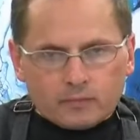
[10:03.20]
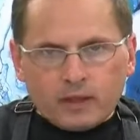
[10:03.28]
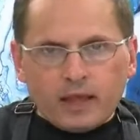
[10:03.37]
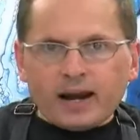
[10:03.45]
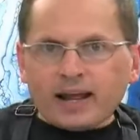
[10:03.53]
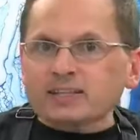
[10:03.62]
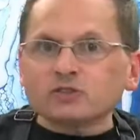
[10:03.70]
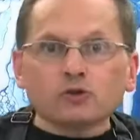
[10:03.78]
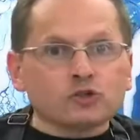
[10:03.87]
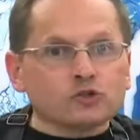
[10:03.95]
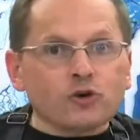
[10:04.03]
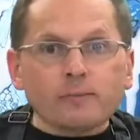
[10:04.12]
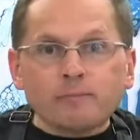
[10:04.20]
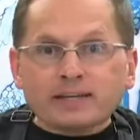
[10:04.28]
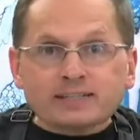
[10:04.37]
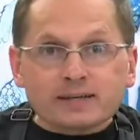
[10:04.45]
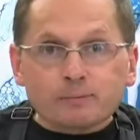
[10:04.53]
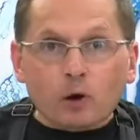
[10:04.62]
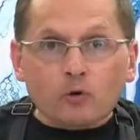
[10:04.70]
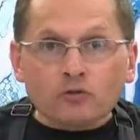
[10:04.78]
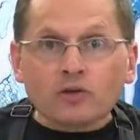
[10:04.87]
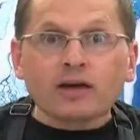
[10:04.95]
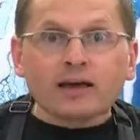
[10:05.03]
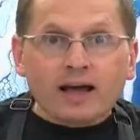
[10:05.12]
And I guess you could try mixing both.
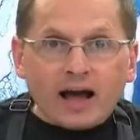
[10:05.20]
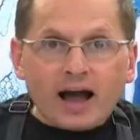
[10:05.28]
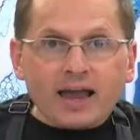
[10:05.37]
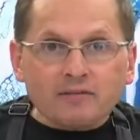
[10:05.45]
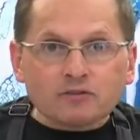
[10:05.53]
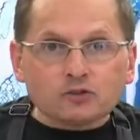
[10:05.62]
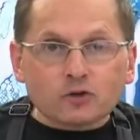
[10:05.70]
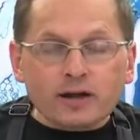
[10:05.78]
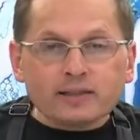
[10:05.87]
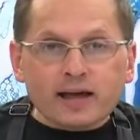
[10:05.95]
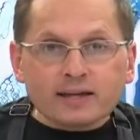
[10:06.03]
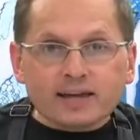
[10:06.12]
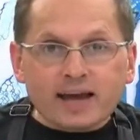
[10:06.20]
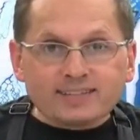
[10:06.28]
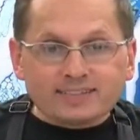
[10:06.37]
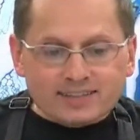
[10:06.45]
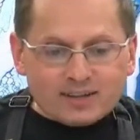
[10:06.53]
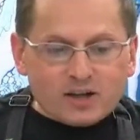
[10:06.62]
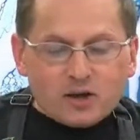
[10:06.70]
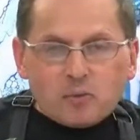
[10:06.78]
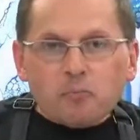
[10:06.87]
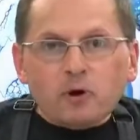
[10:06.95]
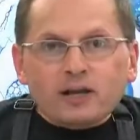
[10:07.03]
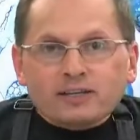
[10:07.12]
I haven't tried that yet,
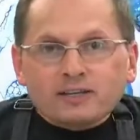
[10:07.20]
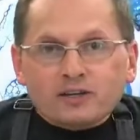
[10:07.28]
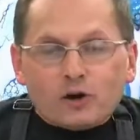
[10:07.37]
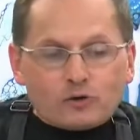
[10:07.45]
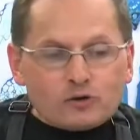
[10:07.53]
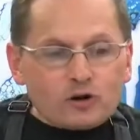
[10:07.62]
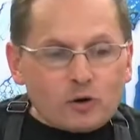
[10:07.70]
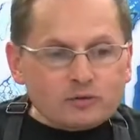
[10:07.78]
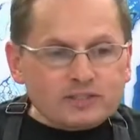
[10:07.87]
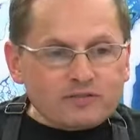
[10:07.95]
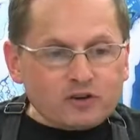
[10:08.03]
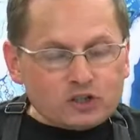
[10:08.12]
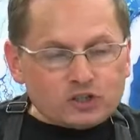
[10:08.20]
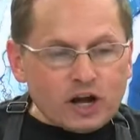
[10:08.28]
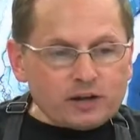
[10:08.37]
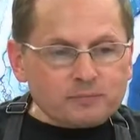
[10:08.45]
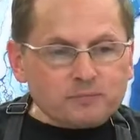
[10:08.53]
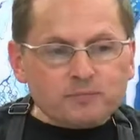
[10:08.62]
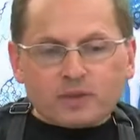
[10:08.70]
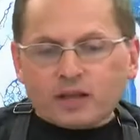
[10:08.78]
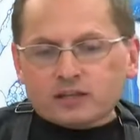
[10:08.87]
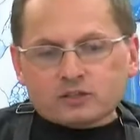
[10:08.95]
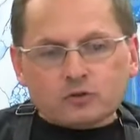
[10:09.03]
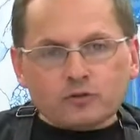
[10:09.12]
but you can always give it a shot.
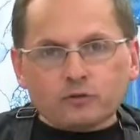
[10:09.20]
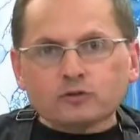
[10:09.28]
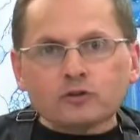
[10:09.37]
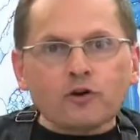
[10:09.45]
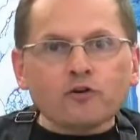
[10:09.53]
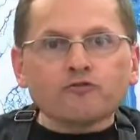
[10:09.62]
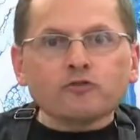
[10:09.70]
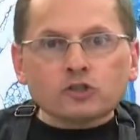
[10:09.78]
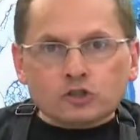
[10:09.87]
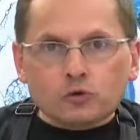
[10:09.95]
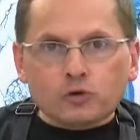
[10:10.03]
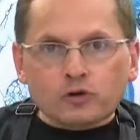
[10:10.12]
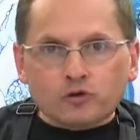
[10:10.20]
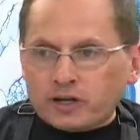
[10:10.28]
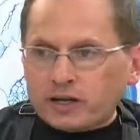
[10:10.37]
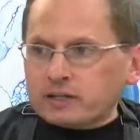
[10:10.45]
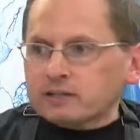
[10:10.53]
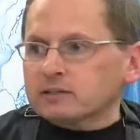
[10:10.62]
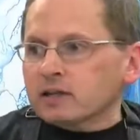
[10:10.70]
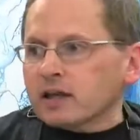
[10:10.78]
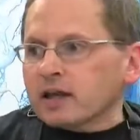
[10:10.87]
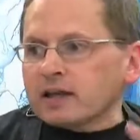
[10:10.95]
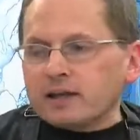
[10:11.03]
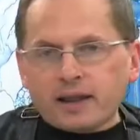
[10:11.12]
So those are our first two ingredients.
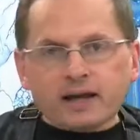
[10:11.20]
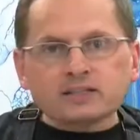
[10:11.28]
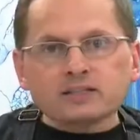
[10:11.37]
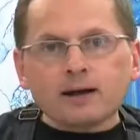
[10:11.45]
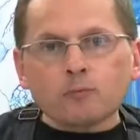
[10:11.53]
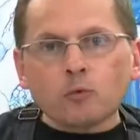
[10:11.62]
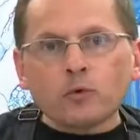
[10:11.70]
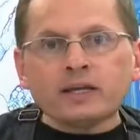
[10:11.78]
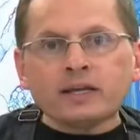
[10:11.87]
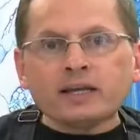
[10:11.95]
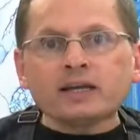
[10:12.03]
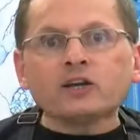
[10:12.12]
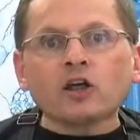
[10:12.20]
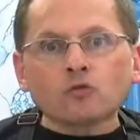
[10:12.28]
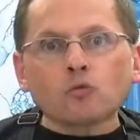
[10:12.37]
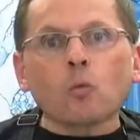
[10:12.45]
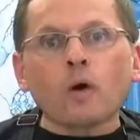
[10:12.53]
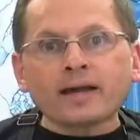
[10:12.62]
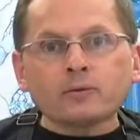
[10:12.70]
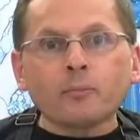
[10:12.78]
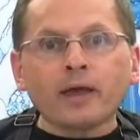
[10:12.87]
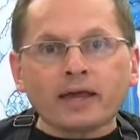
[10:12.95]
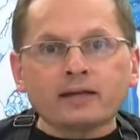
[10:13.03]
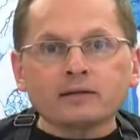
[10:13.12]
Next up, we need another white
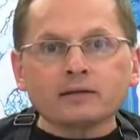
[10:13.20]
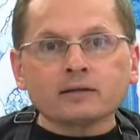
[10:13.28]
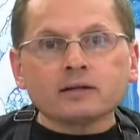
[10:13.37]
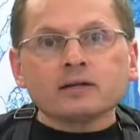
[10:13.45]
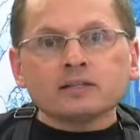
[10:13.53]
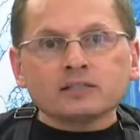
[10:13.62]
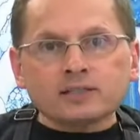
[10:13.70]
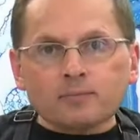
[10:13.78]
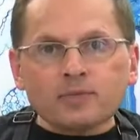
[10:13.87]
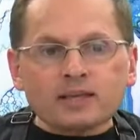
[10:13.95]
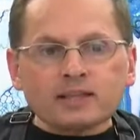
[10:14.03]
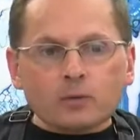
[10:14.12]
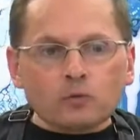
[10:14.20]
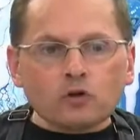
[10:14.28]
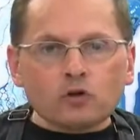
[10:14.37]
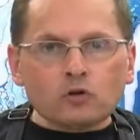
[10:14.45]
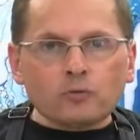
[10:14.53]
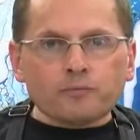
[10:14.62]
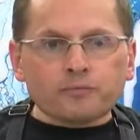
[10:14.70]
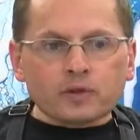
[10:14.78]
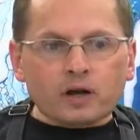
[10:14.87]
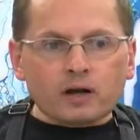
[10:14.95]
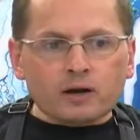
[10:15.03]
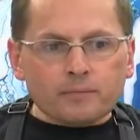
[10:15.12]
paint, something that will
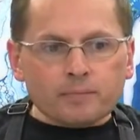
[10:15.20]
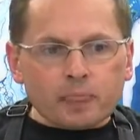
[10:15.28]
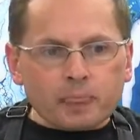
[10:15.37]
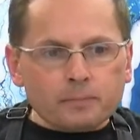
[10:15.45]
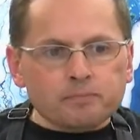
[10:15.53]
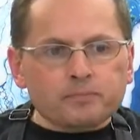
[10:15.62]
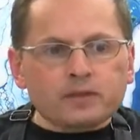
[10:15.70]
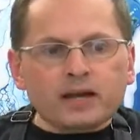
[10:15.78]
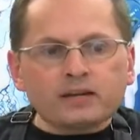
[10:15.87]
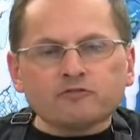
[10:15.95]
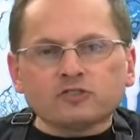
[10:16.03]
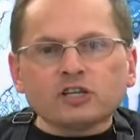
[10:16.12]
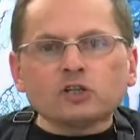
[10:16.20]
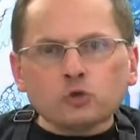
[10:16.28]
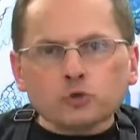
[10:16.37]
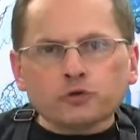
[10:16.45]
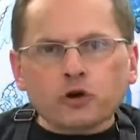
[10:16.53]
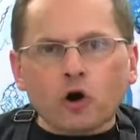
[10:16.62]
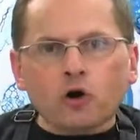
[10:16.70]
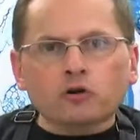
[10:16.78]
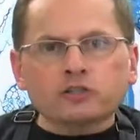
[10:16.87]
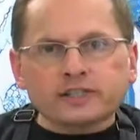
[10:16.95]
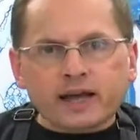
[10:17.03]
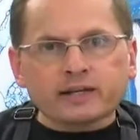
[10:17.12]
kind of dilute our
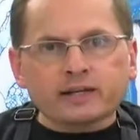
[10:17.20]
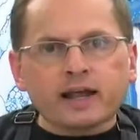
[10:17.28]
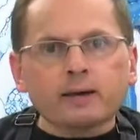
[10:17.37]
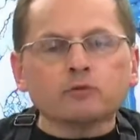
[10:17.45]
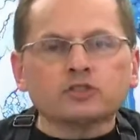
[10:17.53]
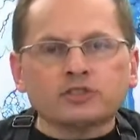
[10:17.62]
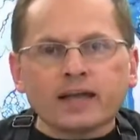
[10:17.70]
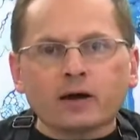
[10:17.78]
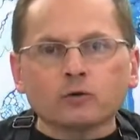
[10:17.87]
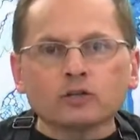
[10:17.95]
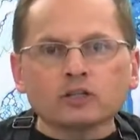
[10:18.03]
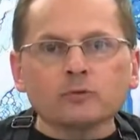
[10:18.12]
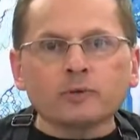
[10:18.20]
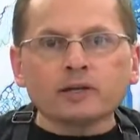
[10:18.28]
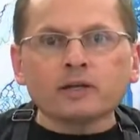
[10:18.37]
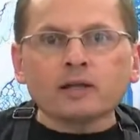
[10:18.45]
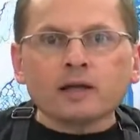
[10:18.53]
satin enamels down a little bit,